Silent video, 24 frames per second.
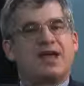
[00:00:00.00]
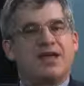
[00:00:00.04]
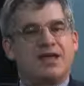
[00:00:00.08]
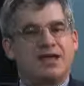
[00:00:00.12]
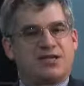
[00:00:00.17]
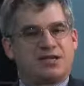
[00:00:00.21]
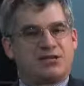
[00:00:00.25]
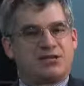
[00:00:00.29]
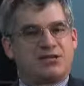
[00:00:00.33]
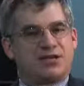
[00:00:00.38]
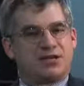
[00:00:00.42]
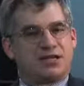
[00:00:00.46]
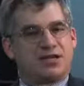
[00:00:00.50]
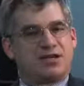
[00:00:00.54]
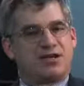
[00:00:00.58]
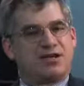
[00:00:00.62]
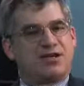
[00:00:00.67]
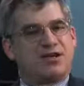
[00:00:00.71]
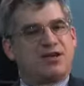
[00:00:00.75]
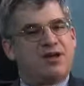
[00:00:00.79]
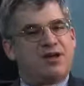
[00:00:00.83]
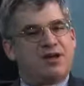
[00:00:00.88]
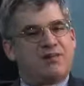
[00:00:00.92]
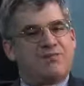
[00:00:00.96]
and as a
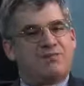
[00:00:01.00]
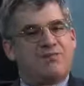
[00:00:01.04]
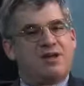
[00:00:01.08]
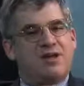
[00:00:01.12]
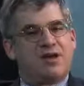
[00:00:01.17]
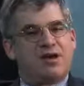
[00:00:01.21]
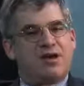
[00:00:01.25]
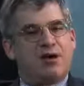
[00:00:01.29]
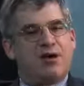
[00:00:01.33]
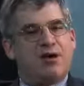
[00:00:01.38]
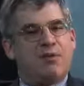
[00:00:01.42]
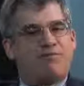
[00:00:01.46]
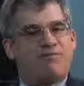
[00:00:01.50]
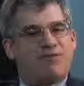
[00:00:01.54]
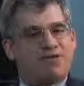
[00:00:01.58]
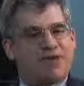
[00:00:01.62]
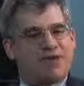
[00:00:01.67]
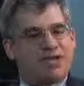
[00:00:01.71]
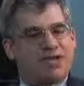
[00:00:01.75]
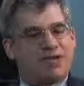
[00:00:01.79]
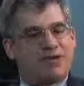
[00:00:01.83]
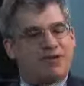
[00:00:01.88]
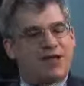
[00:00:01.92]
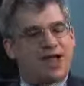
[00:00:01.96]
result, be
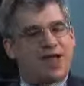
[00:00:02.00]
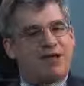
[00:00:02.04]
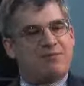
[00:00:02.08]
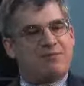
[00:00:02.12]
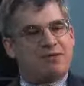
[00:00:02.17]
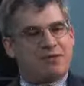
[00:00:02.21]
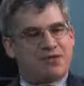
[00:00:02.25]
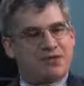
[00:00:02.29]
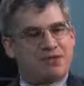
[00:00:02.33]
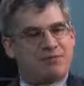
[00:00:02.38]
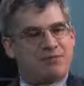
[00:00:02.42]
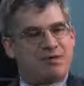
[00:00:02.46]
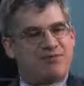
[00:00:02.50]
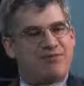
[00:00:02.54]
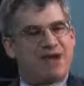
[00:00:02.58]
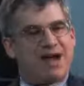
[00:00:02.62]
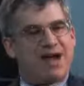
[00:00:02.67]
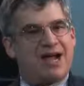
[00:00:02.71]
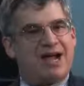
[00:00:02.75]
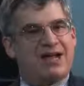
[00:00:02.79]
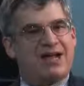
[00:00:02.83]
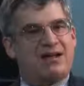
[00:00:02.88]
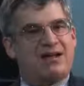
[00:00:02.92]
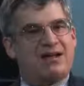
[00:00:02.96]
hopefully able to
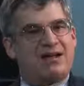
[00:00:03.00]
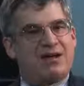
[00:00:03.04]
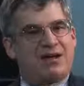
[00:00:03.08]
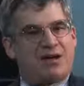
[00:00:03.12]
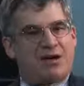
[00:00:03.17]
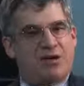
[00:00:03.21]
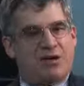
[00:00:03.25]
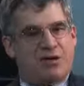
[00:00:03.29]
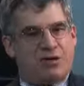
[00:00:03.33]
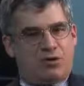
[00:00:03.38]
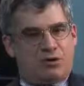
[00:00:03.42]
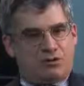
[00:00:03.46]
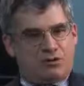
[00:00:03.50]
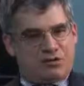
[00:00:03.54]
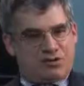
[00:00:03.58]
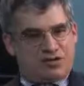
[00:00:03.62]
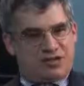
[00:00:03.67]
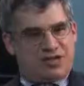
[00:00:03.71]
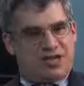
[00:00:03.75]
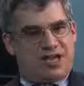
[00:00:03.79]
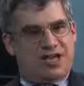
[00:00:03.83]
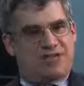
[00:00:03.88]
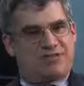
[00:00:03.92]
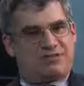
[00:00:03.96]
provide a whole
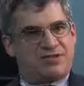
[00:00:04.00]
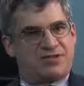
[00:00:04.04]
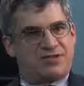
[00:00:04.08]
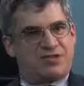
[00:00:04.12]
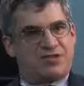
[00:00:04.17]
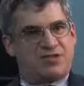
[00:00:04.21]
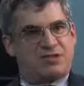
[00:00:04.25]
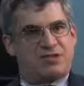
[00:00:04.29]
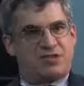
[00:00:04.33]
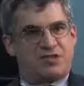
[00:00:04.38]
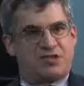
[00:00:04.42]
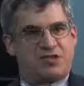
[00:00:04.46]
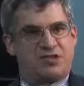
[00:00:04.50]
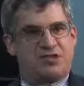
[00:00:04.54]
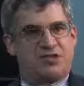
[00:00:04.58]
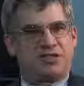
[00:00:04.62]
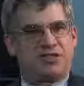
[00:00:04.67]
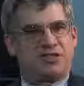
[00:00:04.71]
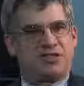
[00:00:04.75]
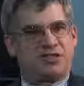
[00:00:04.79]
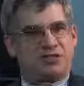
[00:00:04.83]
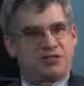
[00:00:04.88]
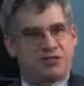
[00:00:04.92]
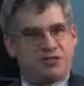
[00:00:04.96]
set of
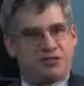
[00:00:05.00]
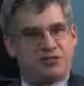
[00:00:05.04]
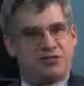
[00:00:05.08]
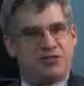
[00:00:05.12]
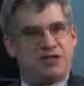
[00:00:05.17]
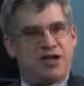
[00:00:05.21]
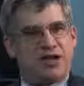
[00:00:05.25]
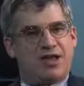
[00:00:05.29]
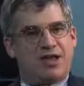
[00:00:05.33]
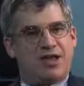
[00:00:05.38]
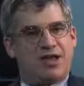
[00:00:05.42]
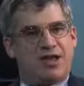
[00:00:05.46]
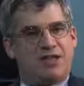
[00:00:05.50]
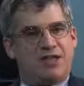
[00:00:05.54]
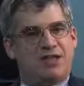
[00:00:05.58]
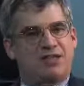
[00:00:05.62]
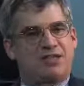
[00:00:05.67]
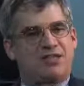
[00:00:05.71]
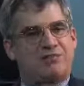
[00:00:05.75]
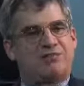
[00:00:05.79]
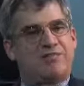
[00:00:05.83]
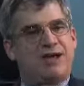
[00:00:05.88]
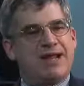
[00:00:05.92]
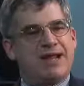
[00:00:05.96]
solutions to at
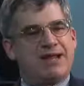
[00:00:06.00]
least